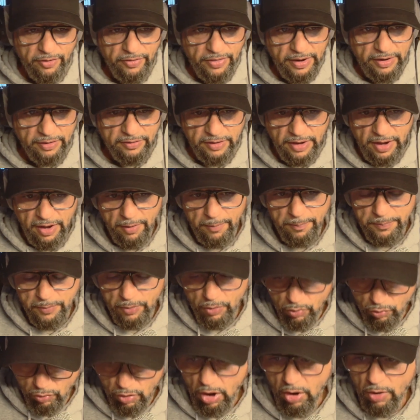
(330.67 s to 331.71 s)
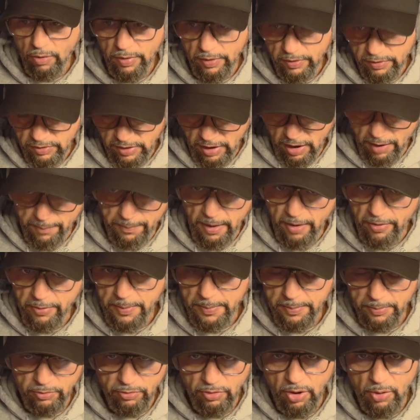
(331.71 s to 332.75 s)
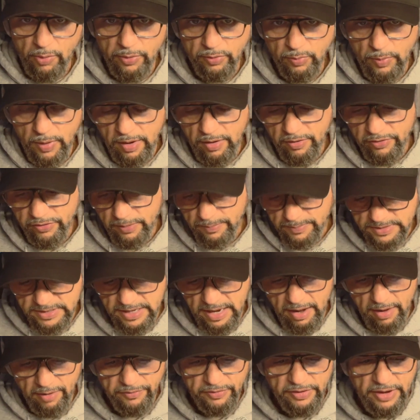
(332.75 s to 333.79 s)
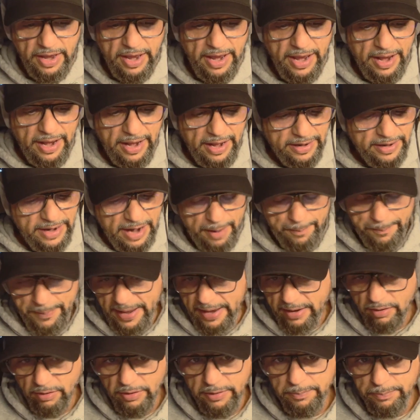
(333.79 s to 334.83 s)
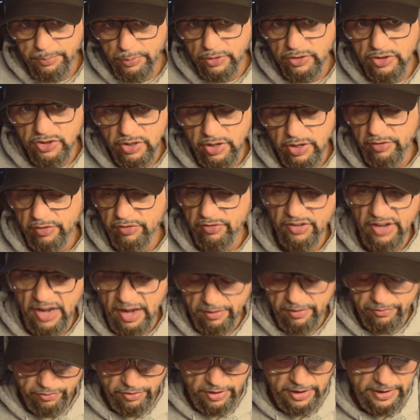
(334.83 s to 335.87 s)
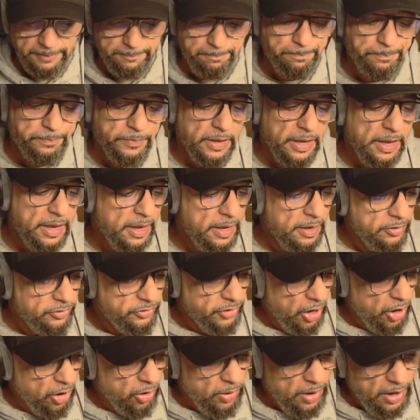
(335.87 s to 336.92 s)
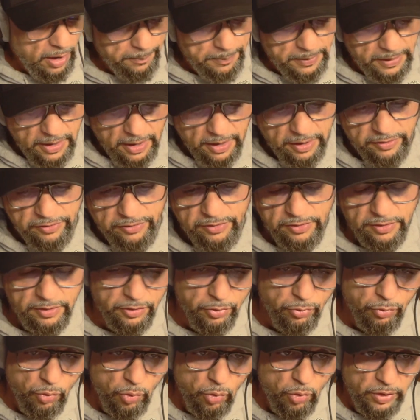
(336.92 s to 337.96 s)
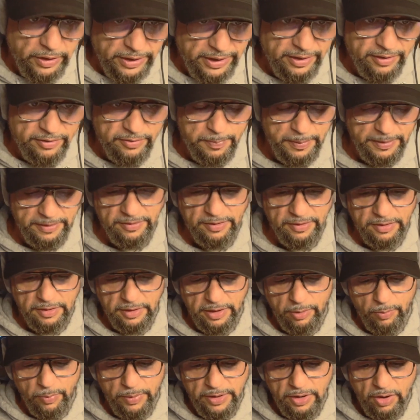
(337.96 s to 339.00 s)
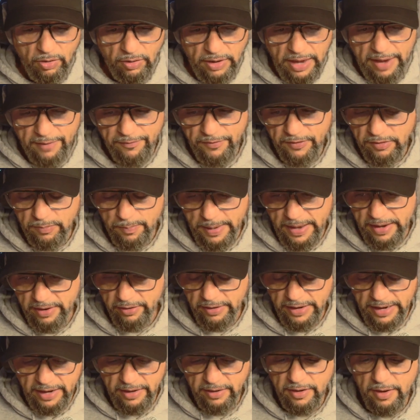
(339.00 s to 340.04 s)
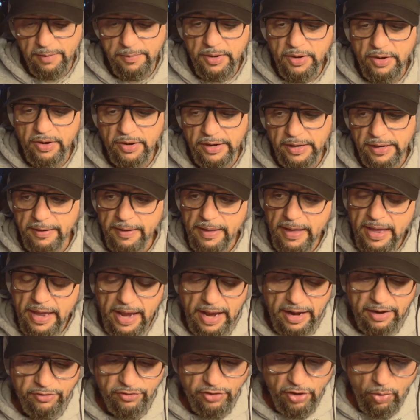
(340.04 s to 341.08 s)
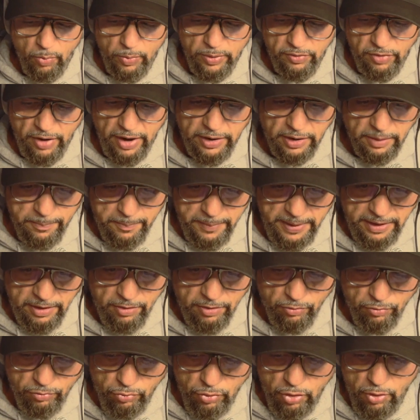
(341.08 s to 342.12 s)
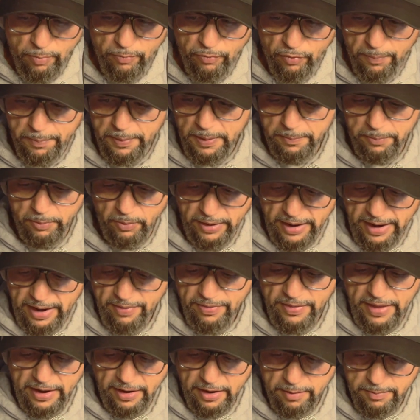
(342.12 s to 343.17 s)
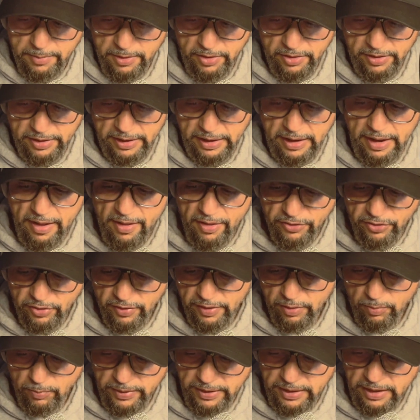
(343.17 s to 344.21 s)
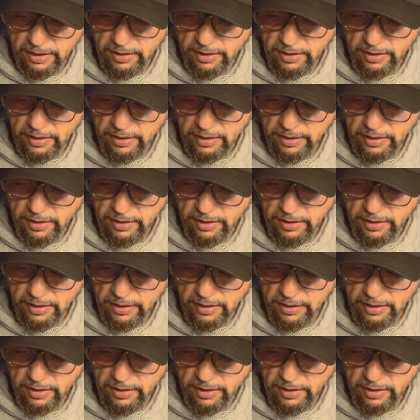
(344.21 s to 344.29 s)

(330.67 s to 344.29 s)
there to help grow, to help other people grow as well as themselves, and not peddle and push their stuff, right? So because the rule is basically we know life is better in community. And so we try to make room for people in that community so that we can